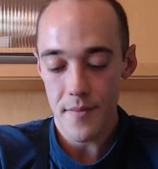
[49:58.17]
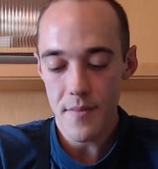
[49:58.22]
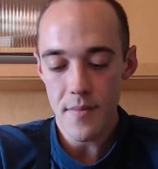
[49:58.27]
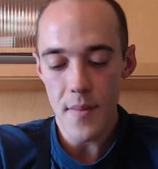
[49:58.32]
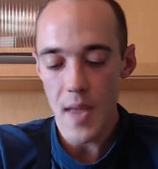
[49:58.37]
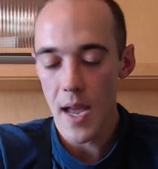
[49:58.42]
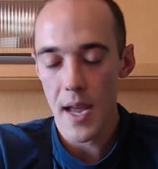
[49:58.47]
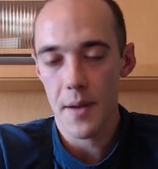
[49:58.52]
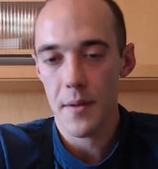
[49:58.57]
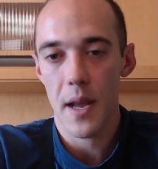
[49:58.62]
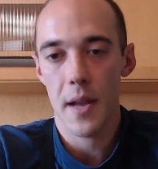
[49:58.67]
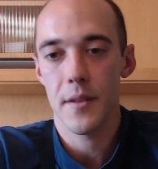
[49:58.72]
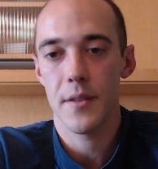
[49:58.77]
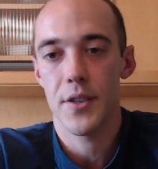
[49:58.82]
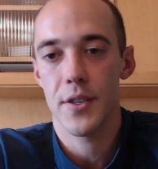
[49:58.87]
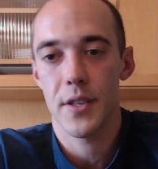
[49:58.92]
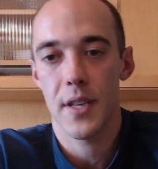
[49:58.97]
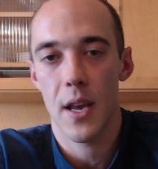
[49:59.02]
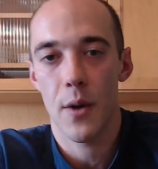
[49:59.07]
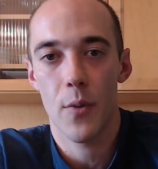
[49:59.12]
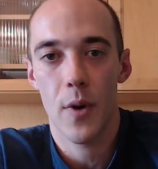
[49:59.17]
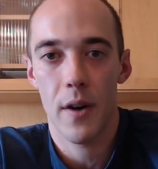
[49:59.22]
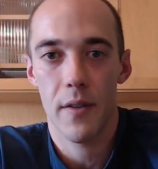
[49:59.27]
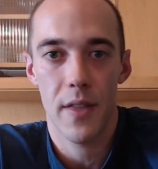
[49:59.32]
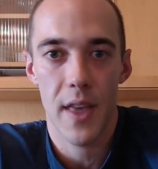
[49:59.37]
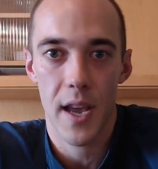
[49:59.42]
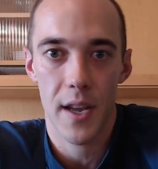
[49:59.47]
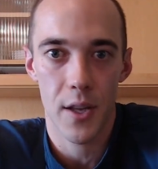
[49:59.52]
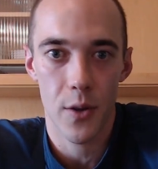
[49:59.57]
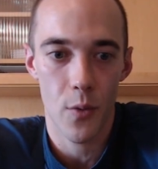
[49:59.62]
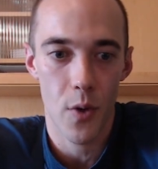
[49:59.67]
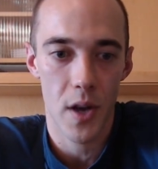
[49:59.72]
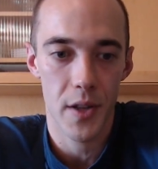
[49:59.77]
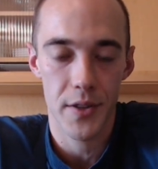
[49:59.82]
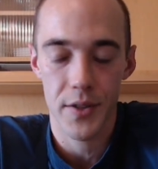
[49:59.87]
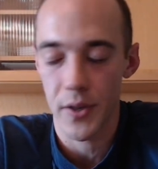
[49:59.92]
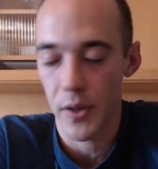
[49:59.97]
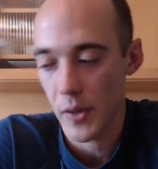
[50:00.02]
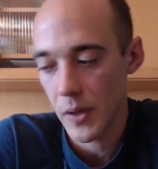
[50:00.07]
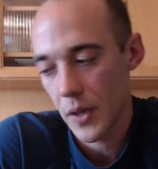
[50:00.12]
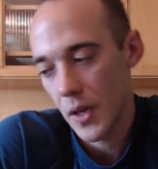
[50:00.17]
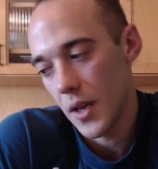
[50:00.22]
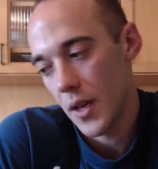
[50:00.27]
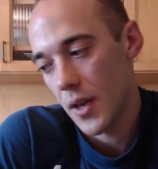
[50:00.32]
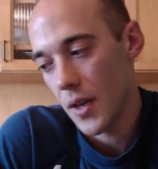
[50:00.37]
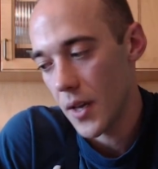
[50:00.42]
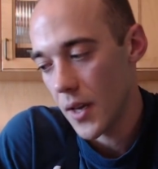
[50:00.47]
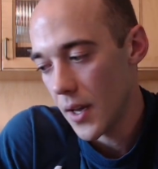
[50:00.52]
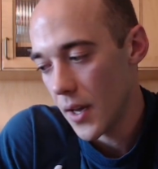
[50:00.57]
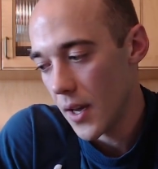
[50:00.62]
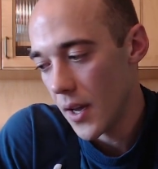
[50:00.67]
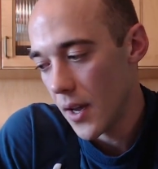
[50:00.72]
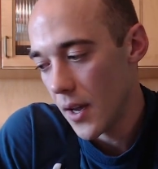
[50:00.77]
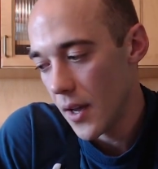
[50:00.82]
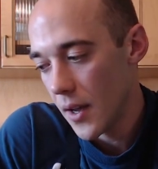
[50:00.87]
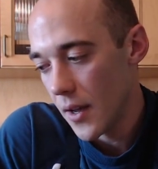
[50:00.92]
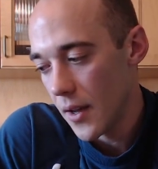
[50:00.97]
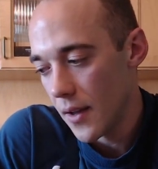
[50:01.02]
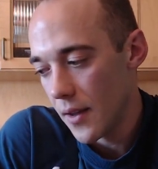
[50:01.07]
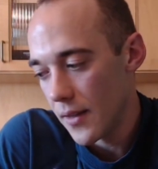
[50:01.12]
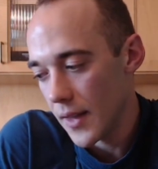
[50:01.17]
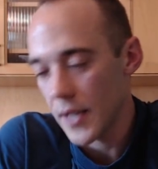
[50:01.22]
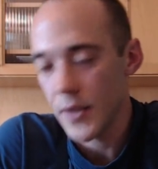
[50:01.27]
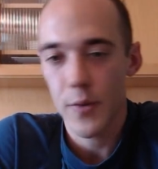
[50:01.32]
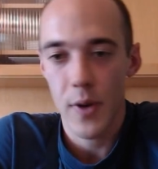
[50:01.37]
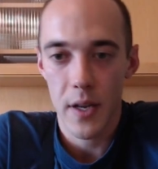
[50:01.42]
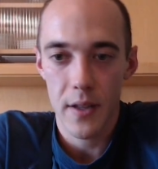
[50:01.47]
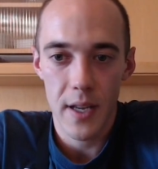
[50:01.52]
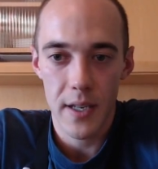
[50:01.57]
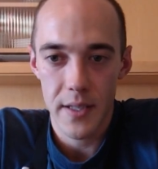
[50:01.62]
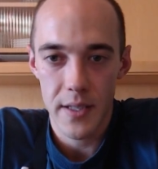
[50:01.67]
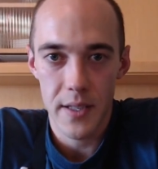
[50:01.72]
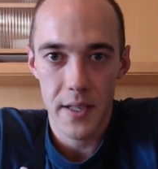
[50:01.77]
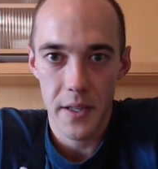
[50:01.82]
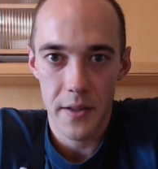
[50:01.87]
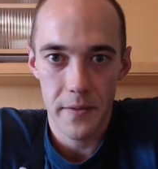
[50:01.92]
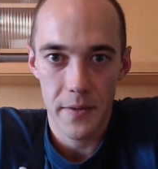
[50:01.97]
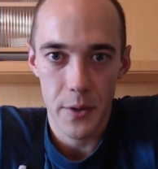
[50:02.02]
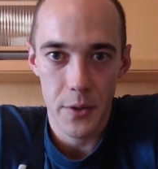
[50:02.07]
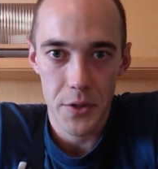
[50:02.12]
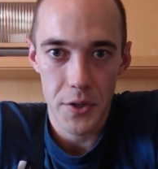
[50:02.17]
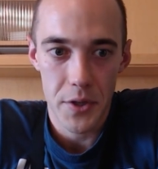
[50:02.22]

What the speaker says: And just get whatever the heck you want. So that's what I'd like to see in the future,